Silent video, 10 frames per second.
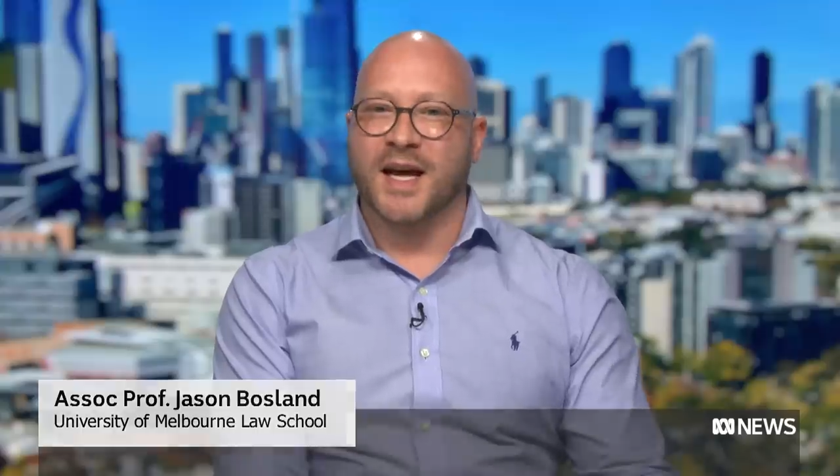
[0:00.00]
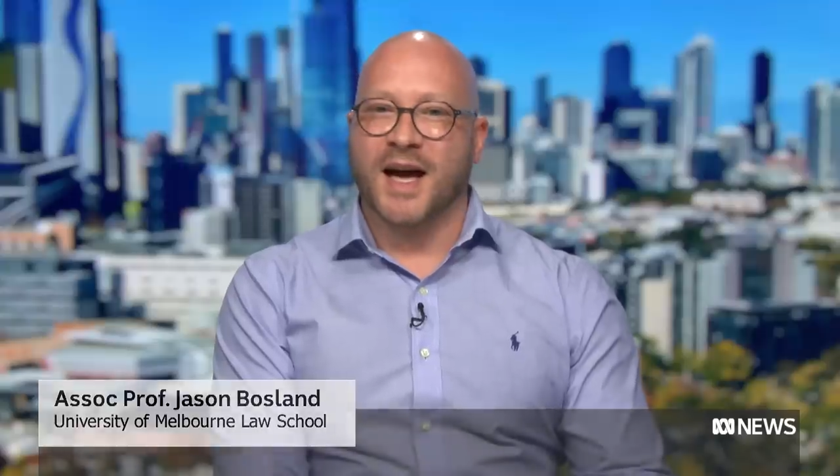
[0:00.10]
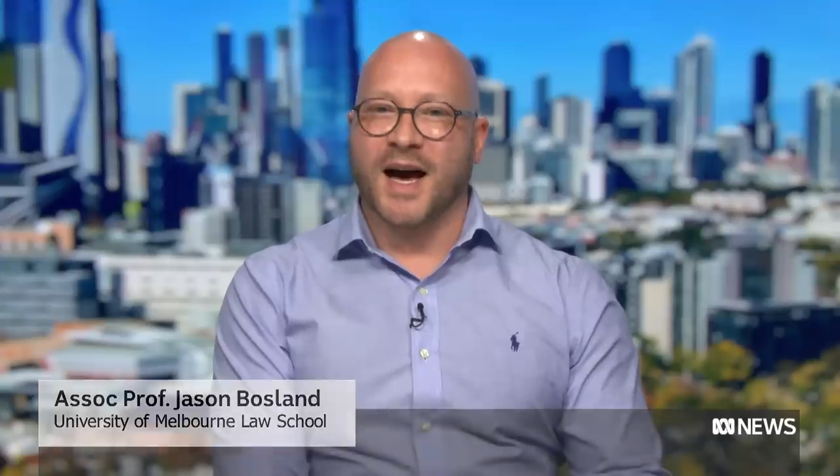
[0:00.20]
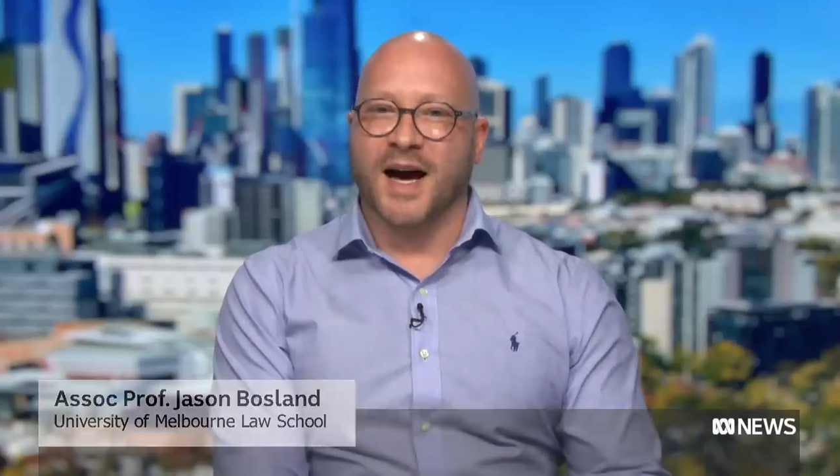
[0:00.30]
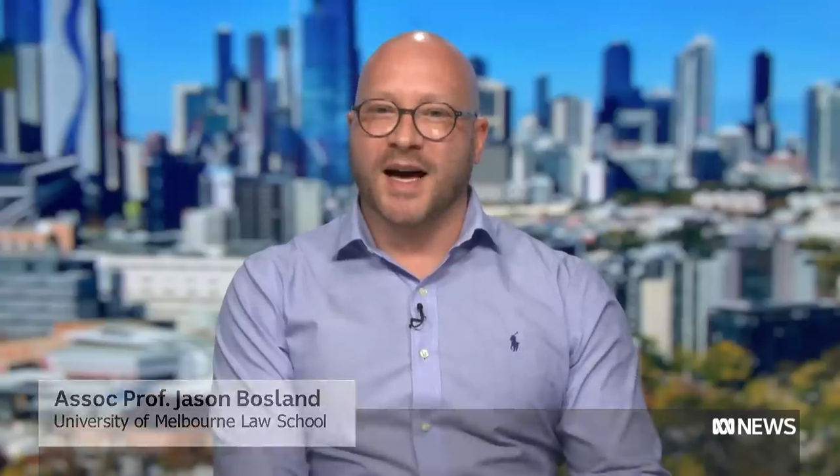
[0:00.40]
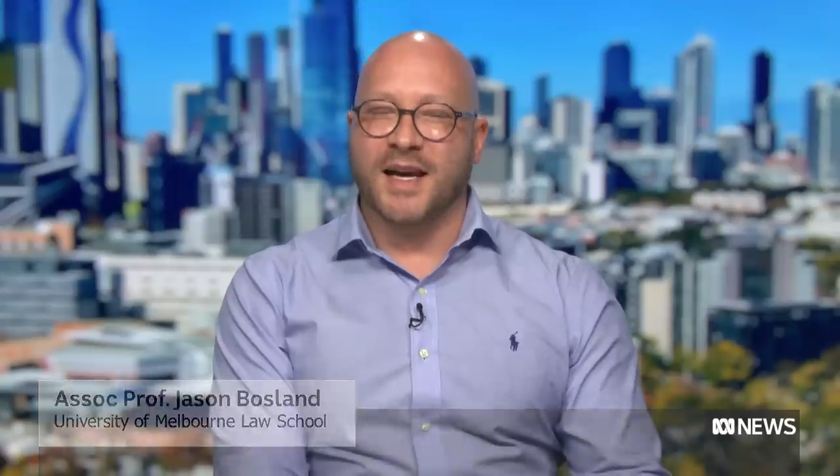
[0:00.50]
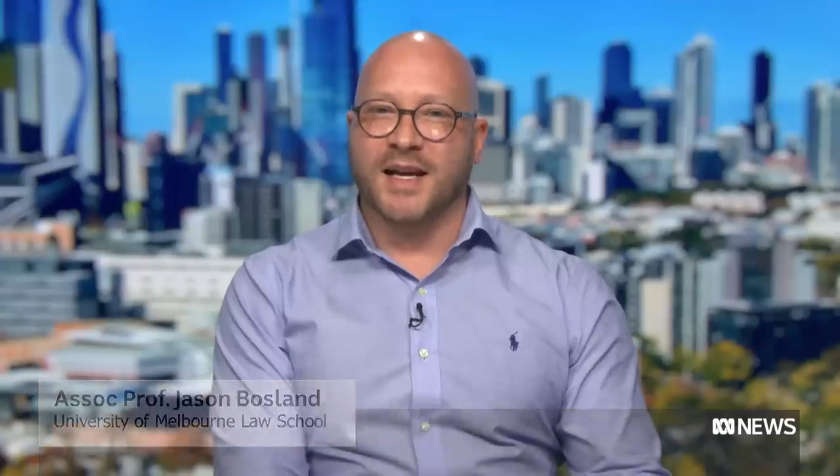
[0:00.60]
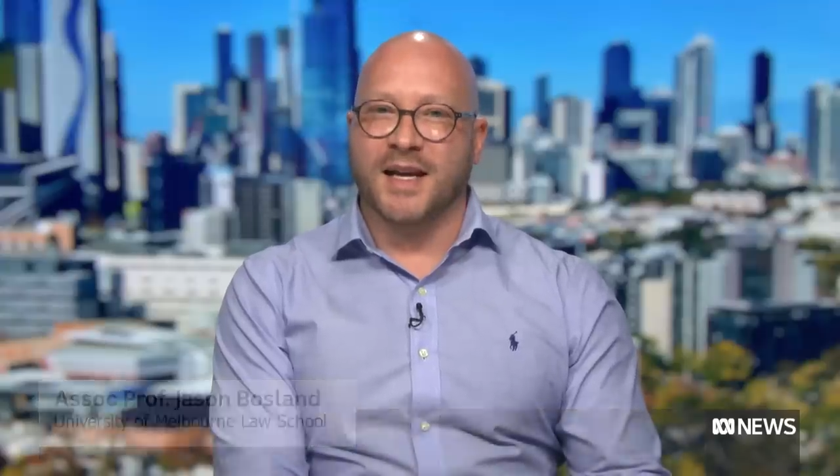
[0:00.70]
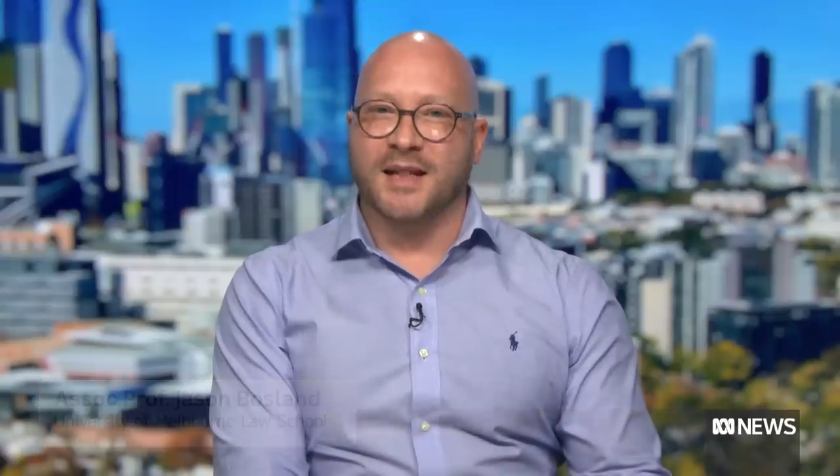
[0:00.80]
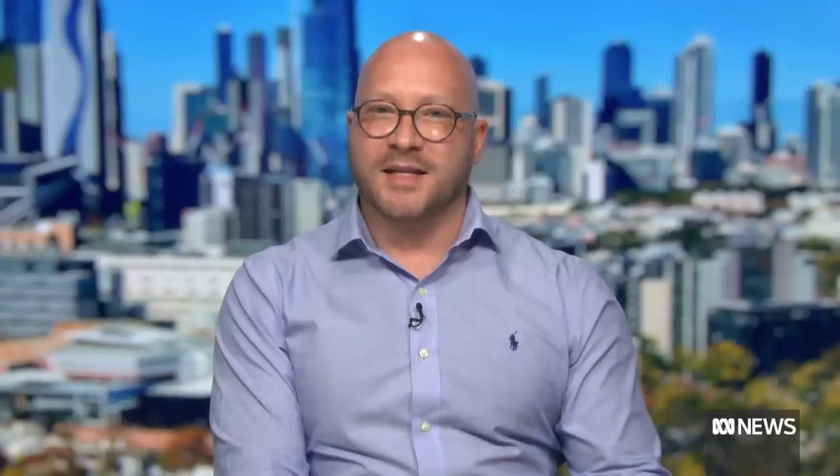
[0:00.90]
uh, in
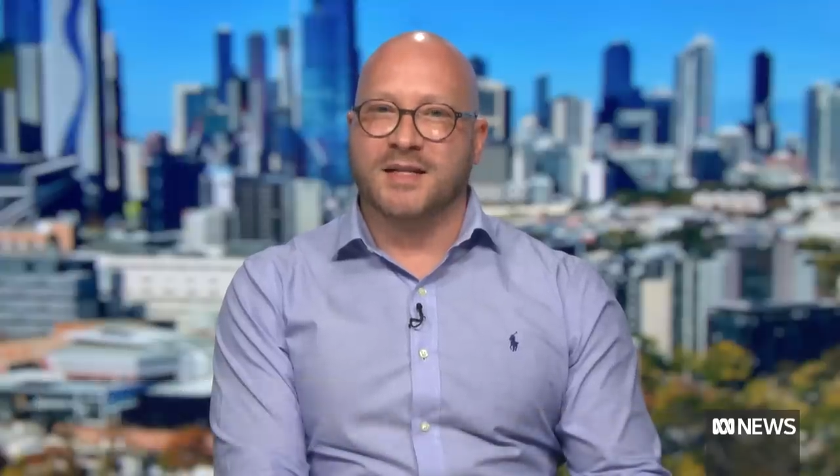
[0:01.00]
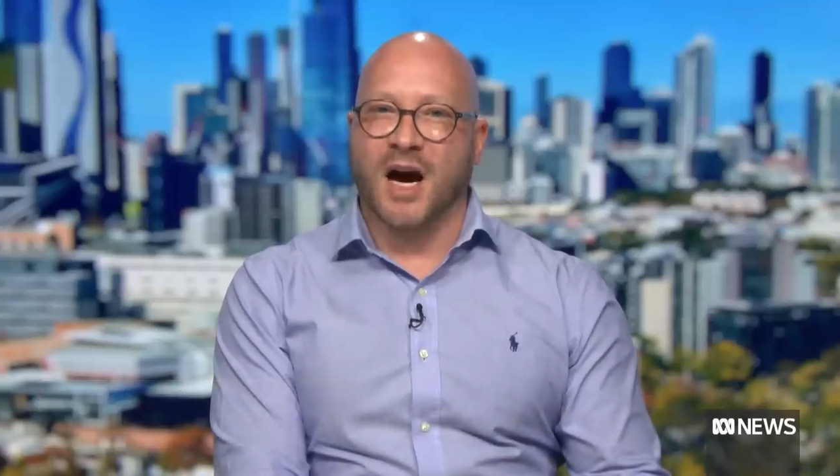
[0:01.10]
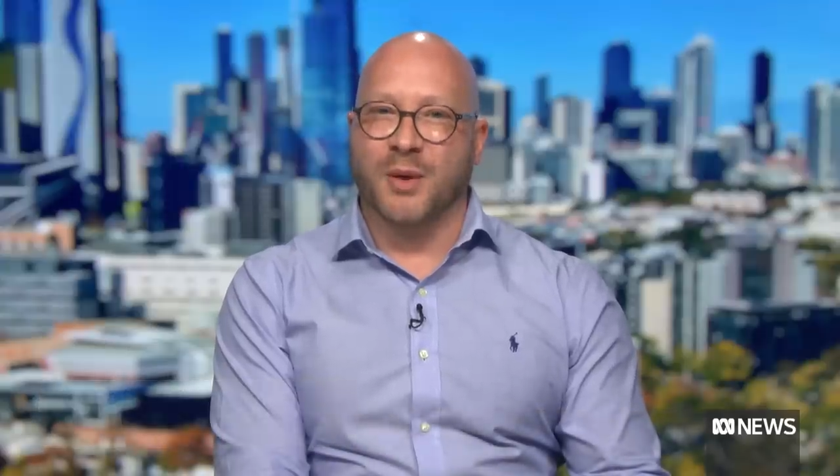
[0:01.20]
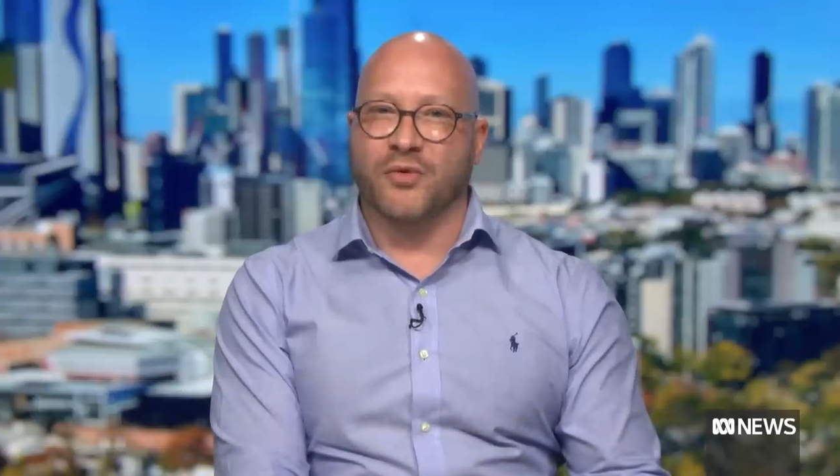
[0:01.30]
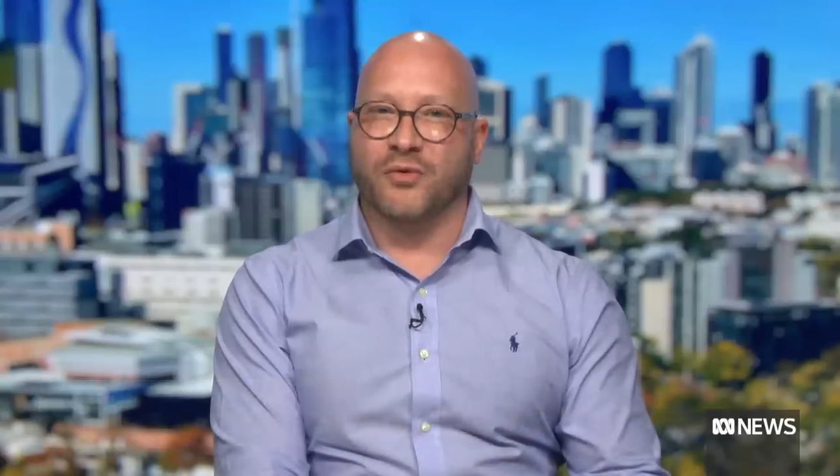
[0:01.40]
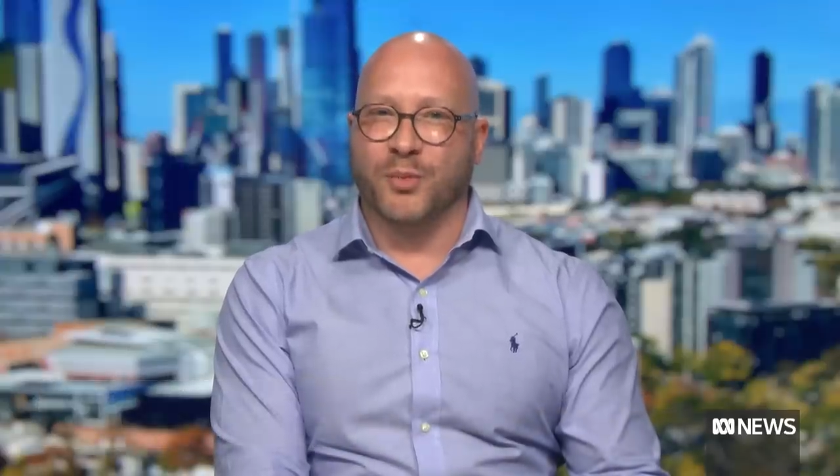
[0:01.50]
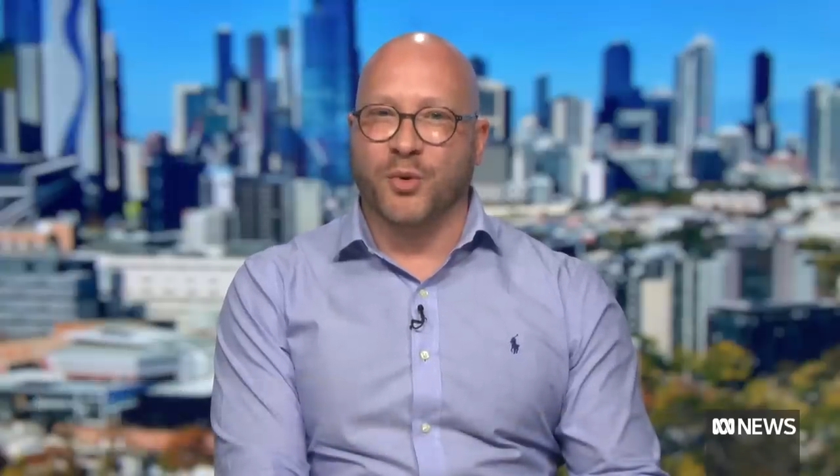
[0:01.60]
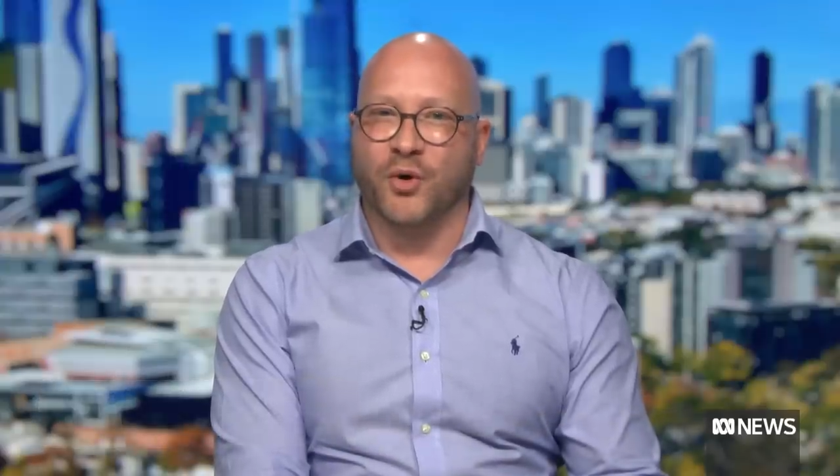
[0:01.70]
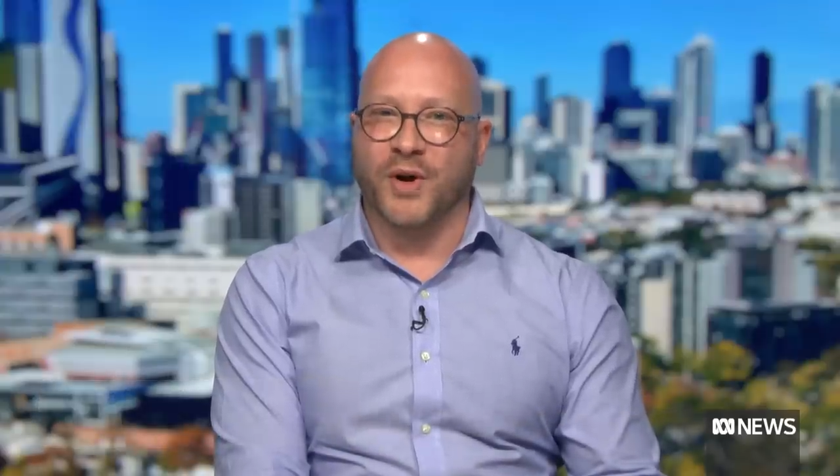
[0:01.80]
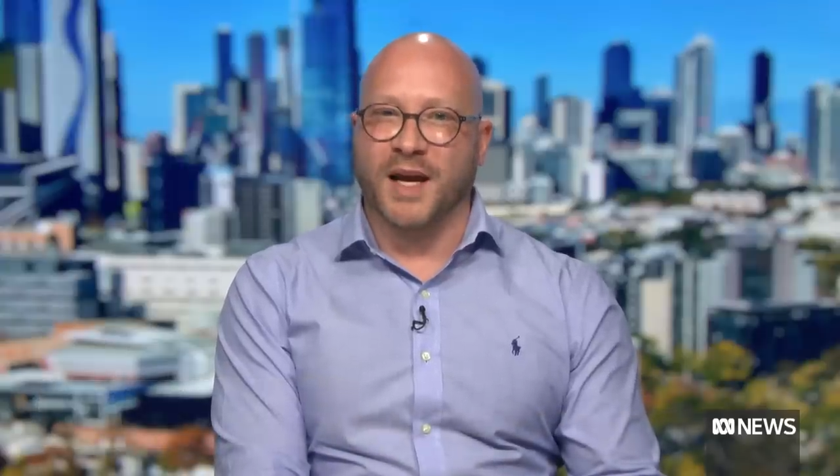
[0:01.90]
in this type of
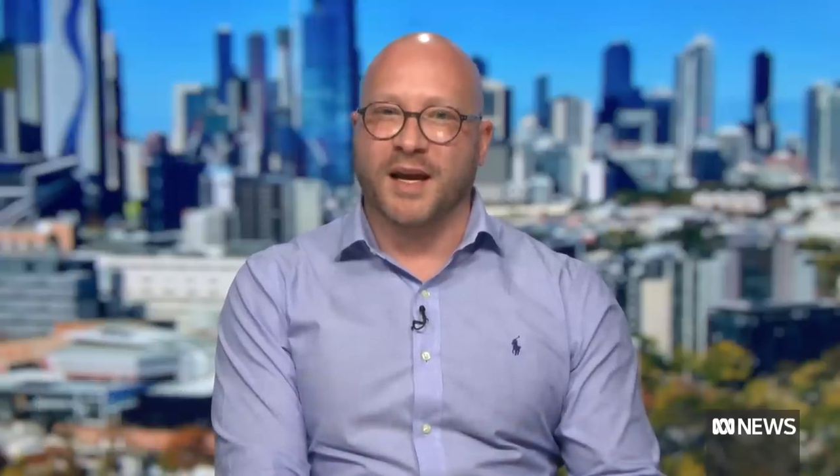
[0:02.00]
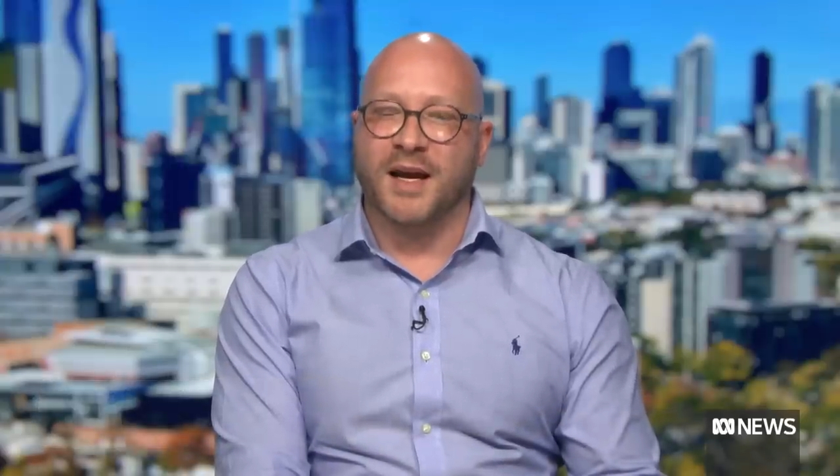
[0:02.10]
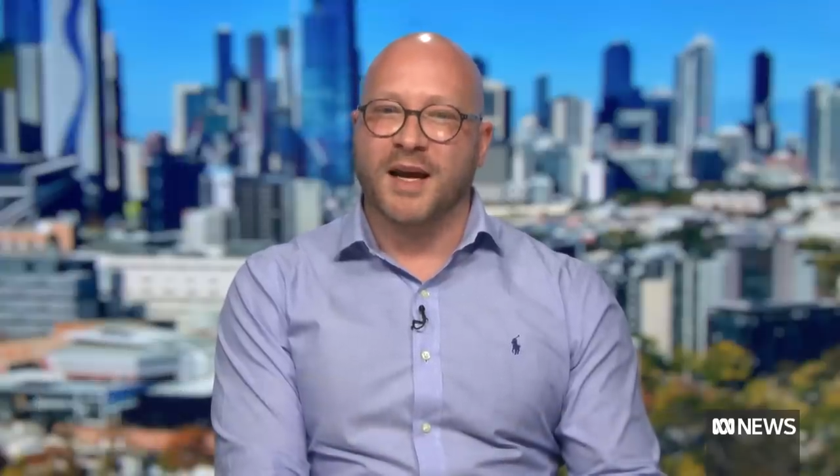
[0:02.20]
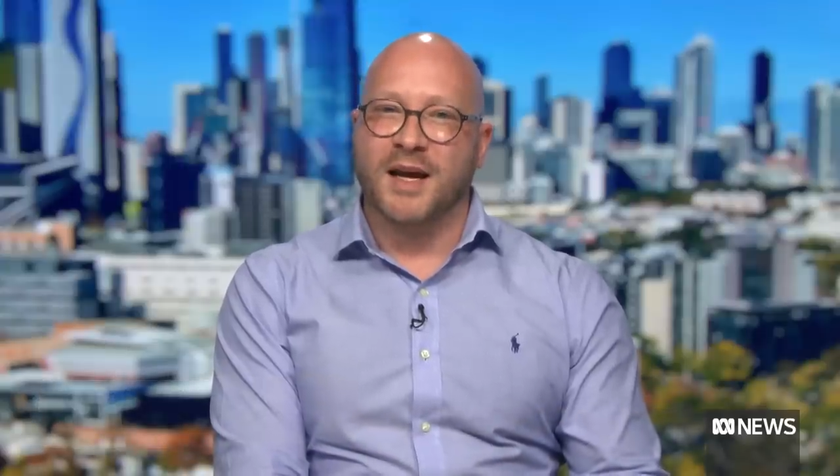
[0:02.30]
reporting